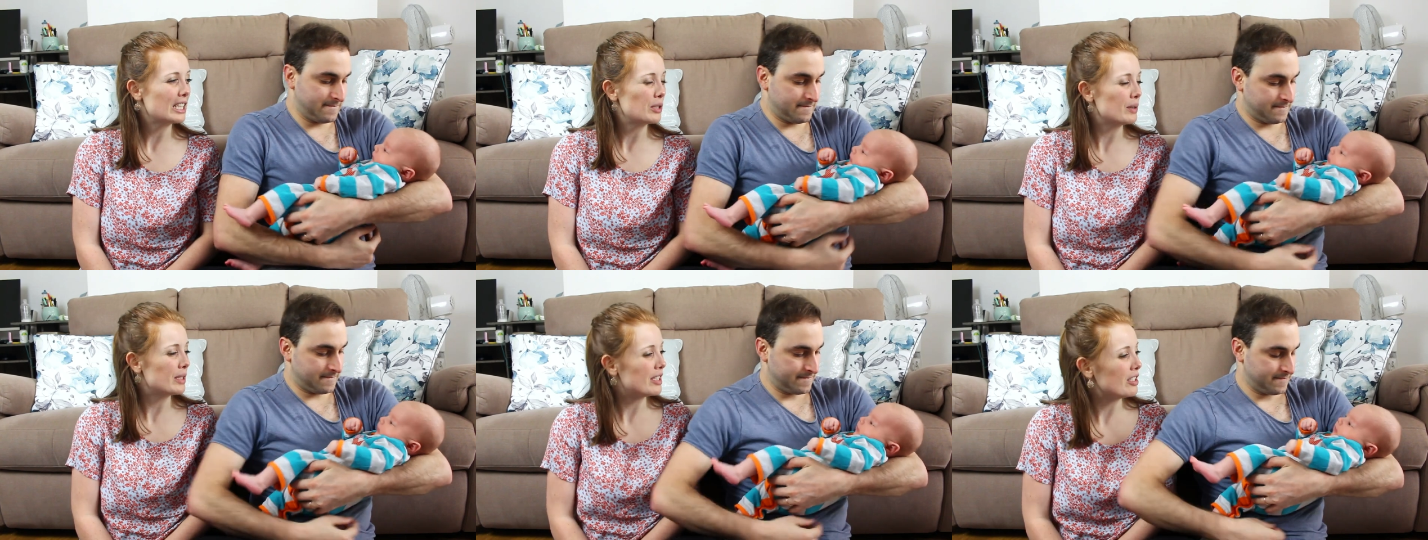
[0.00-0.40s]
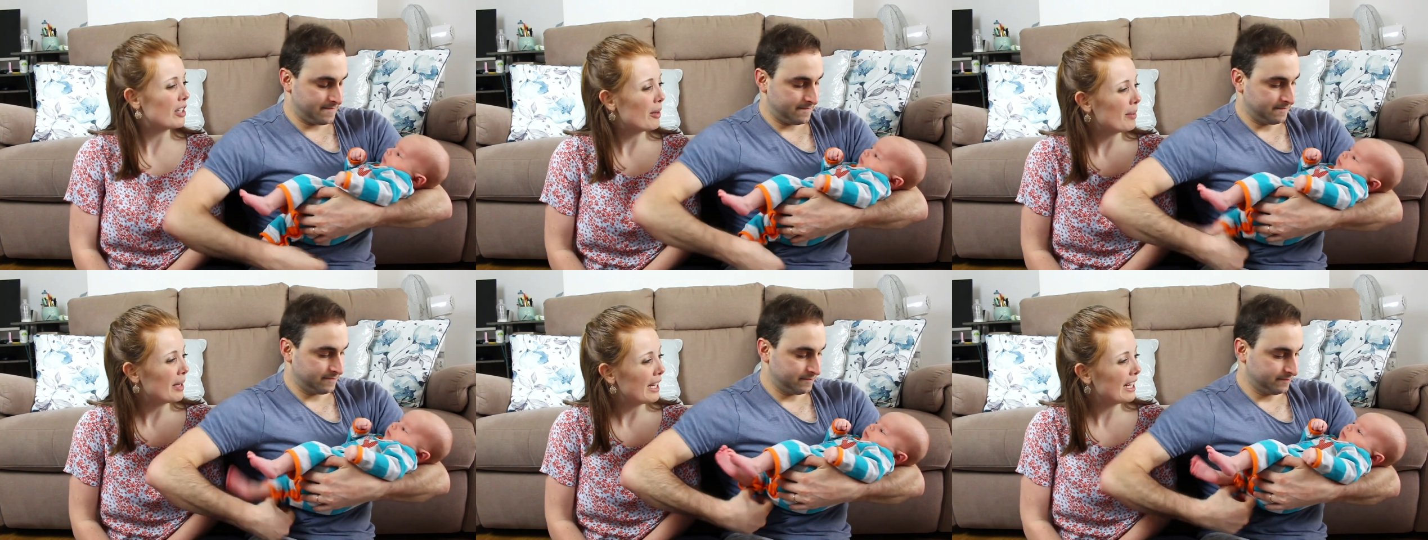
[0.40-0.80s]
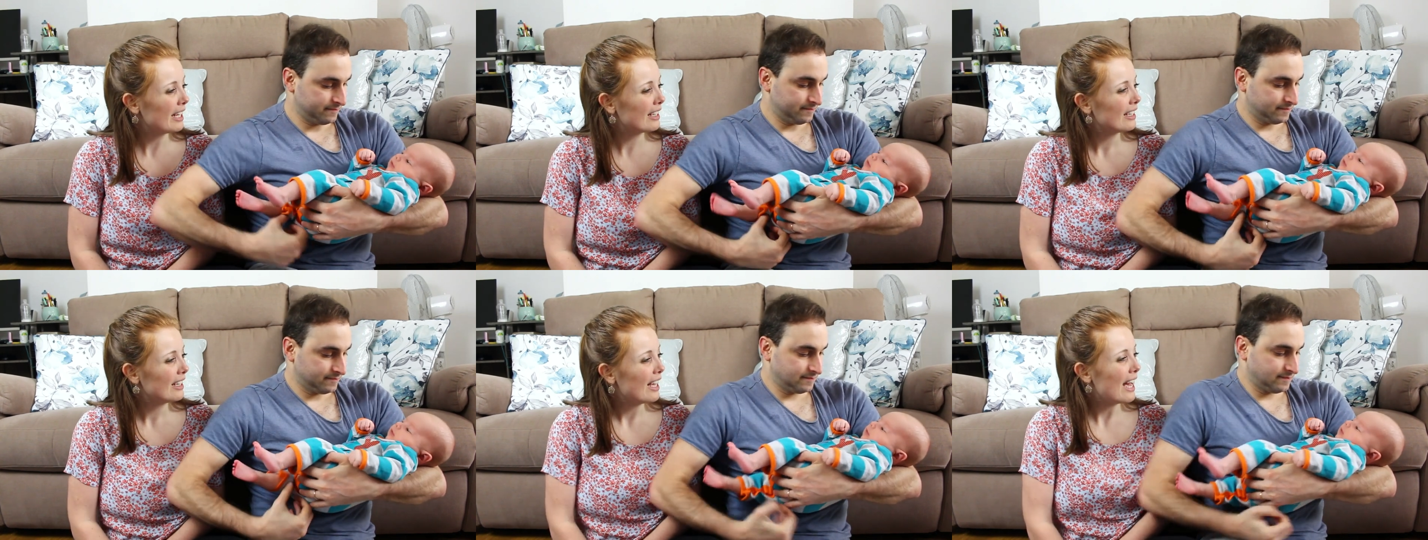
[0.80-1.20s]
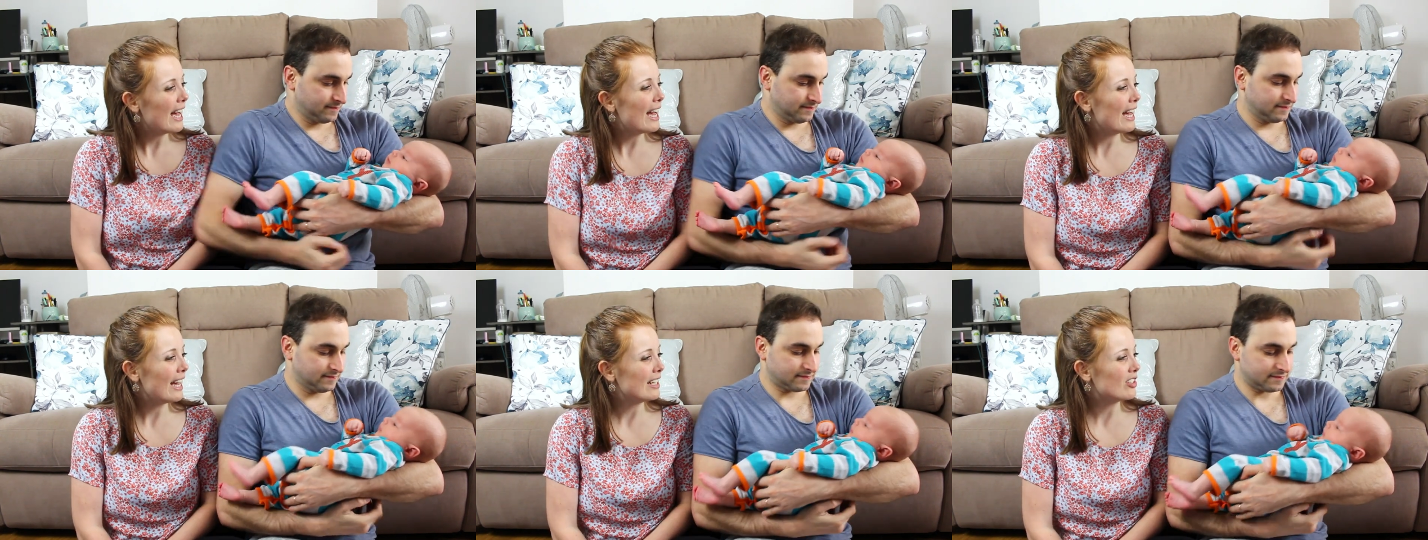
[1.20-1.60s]
Speaker 1: into his dummy
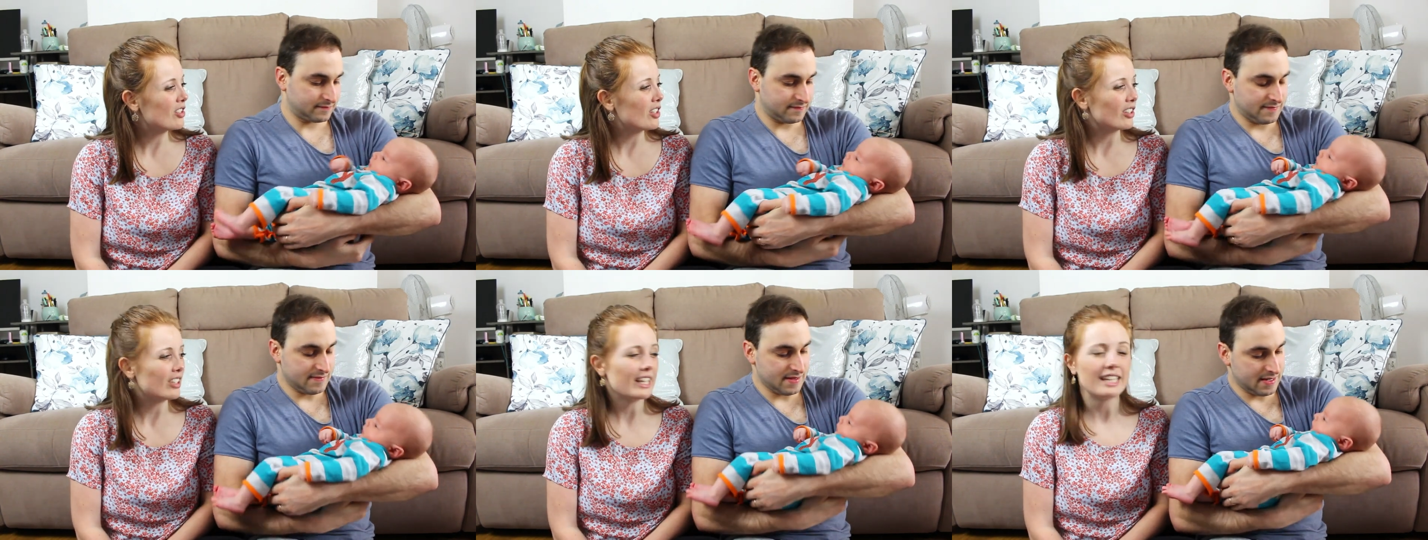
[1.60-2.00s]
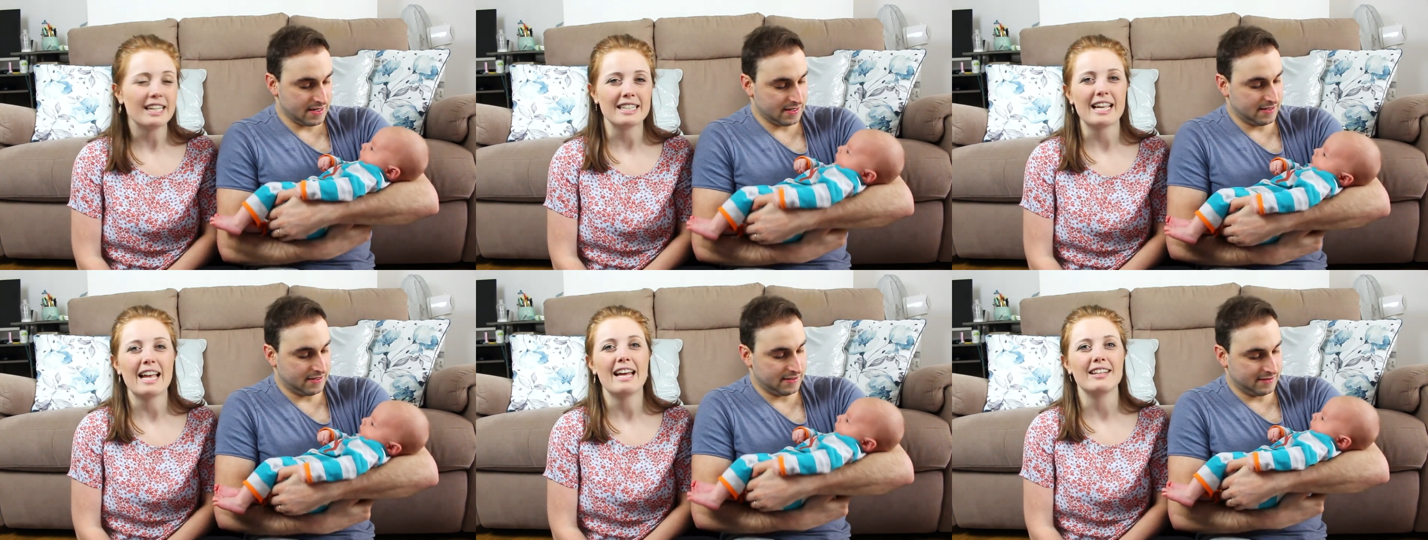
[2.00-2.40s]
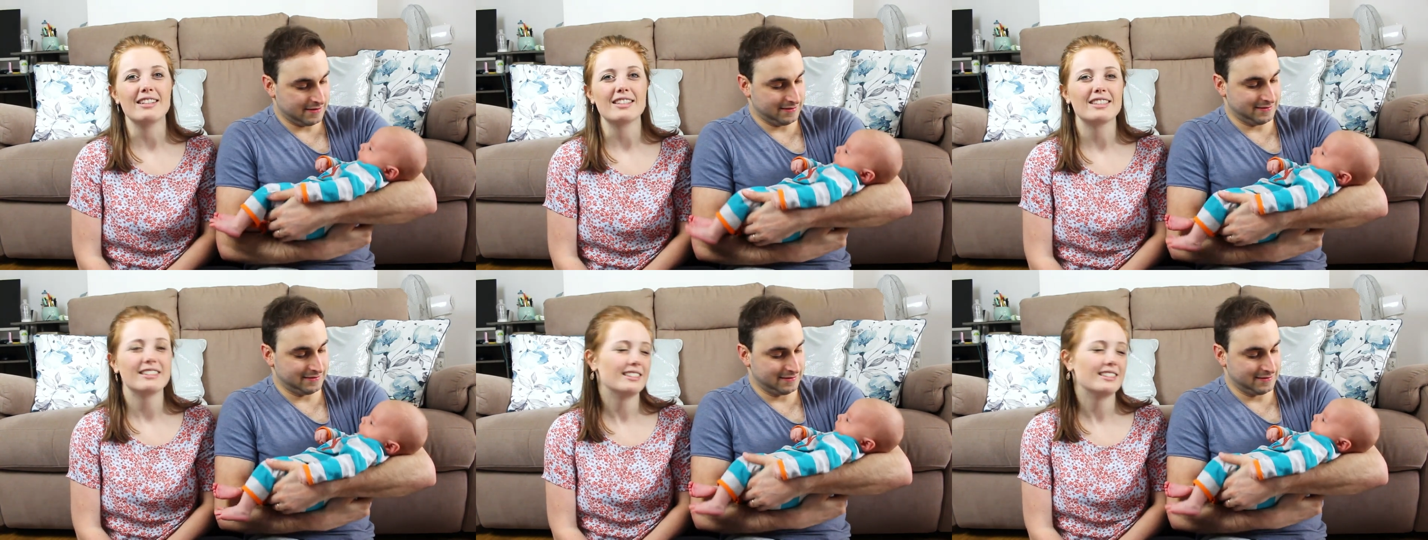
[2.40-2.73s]
and sucking his hand.